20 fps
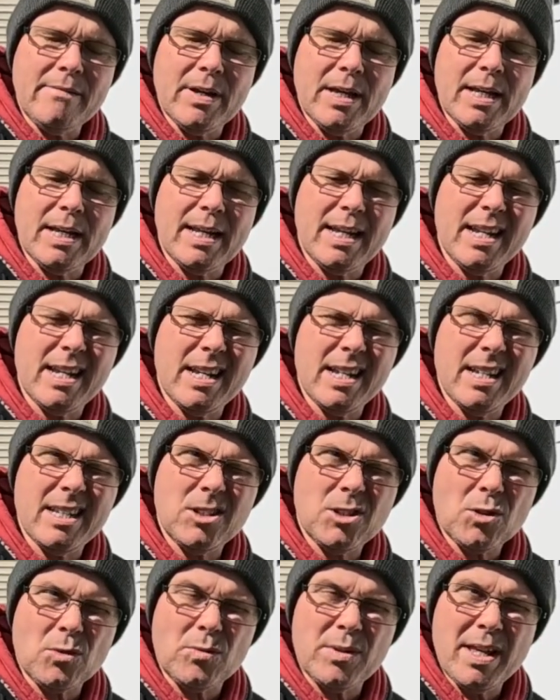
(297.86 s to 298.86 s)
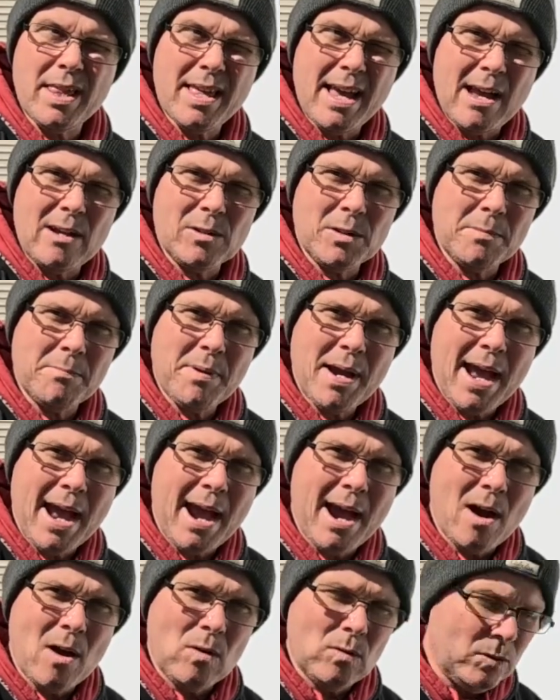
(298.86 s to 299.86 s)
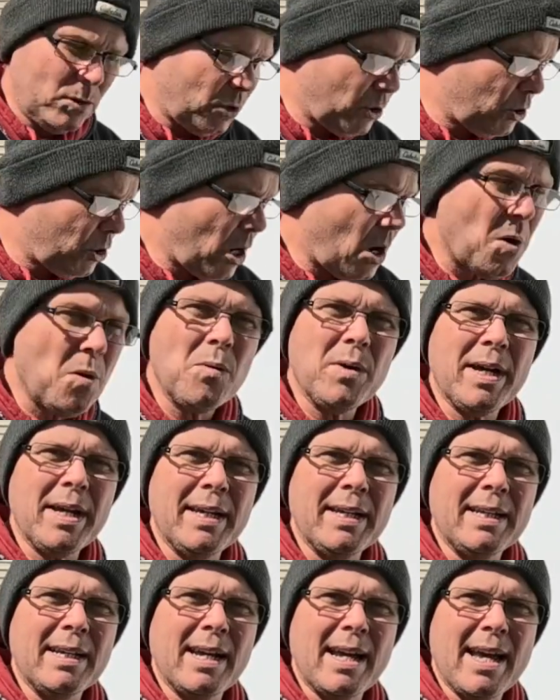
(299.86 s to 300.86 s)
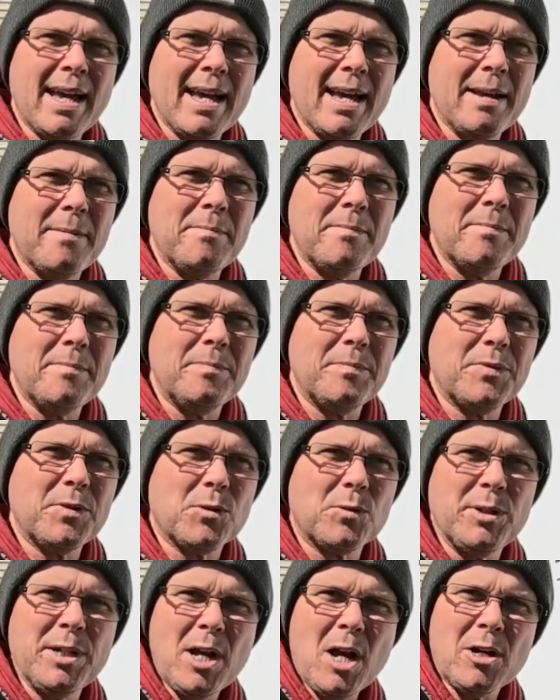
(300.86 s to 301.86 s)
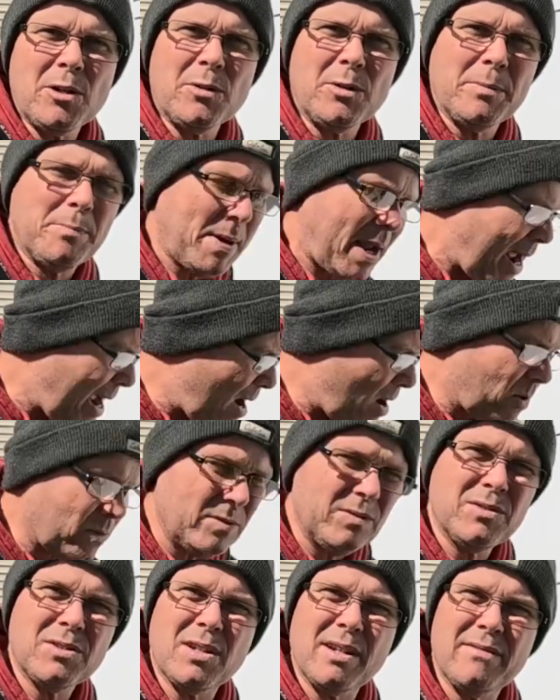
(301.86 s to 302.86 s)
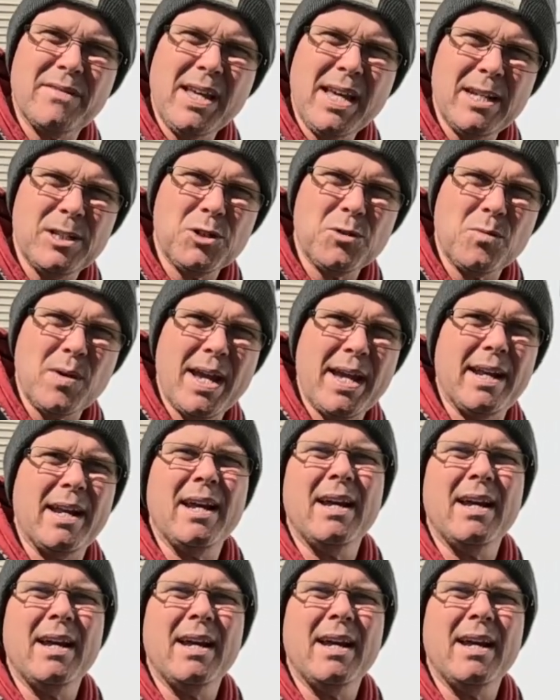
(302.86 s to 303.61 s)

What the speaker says: it is 3,000 pounds towing and 300 pounds of hitch weight.